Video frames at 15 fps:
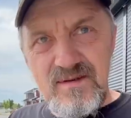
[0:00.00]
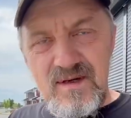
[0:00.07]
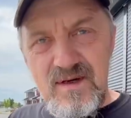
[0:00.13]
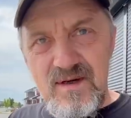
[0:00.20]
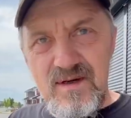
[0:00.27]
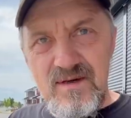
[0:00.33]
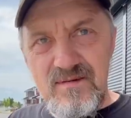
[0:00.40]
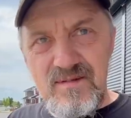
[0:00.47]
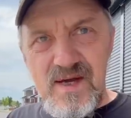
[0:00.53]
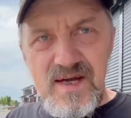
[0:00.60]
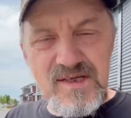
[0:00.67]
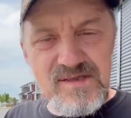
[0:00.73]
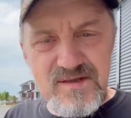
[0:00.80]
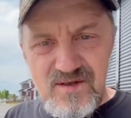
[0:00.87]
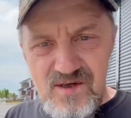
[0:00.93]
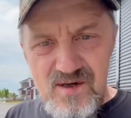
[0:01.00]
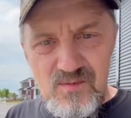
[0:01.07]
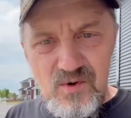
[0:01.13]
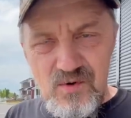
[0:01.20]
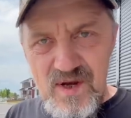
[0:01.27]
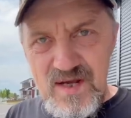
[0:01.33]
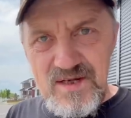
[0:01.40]
uh, nice
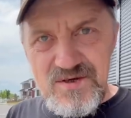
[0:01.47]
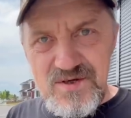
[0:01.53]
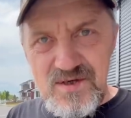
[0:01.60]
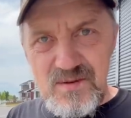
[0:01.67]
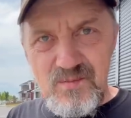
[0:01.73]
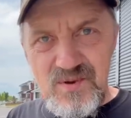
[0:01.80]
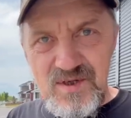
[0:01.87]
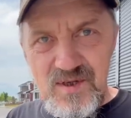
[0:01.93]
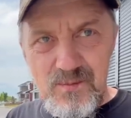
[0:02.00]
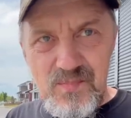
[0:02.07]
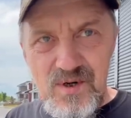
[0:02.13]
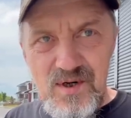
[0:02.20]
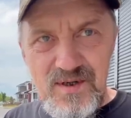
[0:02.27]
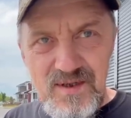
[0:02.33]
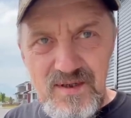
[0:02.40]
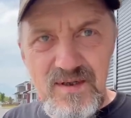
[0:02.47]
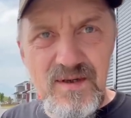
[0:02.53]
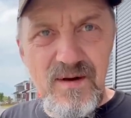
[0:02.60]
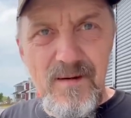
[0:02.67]
turbo engine, pretty perky.